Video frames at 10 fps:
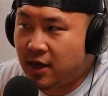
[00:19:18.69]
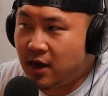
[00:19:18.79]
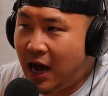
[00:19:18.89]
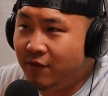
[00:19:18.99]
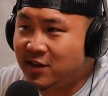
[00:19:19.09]

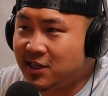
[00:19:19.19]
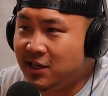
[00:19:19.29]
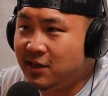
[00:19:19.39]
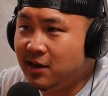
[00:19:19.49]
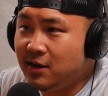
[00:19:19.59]
that
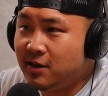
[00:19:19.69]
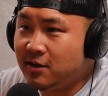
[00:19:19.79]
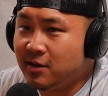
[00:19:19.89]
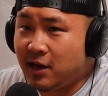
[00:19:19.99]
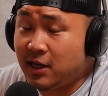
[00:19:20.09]
obviously
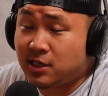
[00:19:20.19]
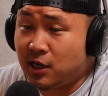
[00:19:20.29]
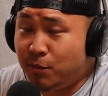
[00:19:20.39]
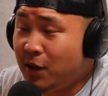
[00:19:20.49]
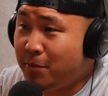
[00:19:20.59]
it's going
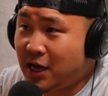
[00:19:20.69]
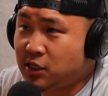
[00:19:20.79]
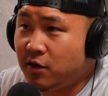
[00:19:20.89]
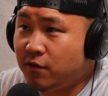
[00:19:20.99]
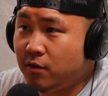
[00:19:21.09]
to be a
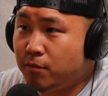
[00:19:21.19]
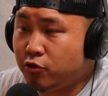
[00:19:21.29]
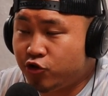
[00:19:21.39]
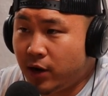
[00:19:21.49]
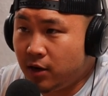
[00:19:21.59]
positive
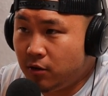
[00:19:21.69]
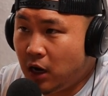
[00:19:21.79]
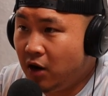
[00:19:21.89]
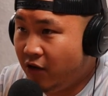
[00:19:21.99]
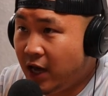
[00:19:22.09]
portrayal
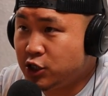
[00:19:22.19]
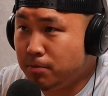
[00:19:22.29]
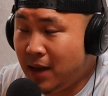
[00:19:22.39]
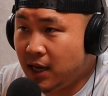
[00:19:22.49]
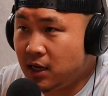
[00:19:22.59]
of Asian
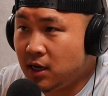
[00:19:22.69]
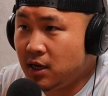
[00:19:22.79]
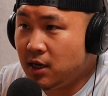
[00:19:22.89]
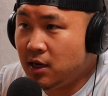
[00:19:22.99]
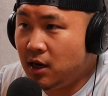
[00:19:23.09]
men
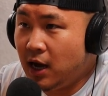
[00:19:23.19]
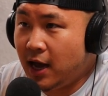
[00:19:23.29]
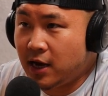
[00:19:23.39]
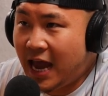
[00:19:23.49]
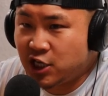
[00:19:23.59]

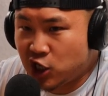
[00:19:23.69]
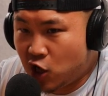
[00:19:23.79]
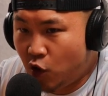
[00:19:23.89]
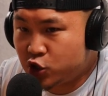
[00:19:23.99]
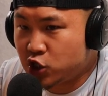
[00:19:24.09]
and Asian
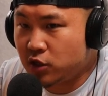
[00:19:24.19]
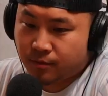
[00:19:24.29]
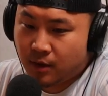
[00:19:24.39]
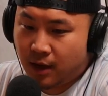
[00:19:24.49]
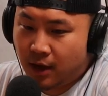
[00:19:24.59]
culture.
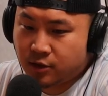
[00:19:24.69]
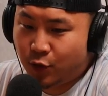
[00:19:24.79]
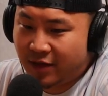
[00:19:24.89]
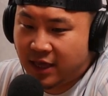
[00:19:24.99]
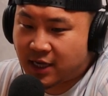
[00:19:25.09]
Look,
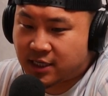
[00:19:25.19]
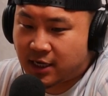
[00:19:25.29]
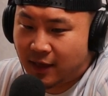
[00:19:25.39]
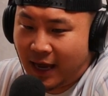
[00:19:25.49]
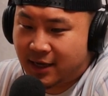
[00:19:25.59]
do I think it's
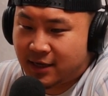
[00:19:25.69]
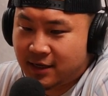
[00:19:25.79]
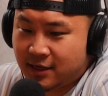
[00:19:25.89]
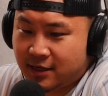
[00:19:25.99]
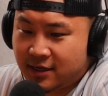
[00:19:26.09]
going to like
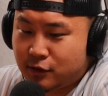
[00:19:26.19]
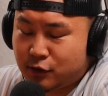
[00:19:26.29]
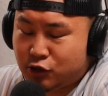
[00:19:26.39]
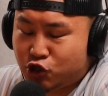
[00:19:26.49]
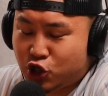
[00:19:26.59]

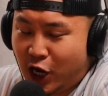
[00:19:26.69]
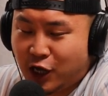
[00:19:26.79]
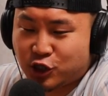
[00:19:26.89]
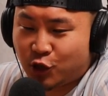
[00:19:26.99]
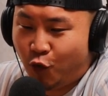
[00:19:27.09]

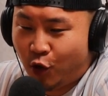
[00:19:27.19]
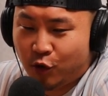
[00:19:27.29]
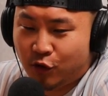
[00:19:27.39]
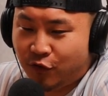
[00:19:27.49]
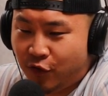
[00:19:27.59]
change the
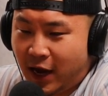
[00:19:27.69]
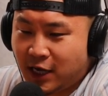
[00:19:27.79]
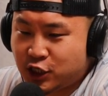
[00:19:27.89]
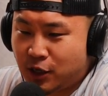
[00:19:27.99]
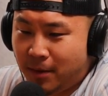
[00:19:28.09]
world for
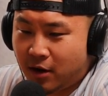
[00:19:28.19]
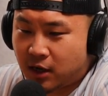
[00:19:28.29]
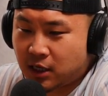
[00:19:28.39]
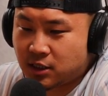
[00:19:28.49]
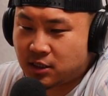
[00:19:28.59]
Asian
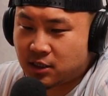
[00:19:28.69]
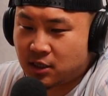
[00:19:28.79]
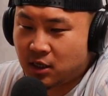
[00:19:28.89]
Americans?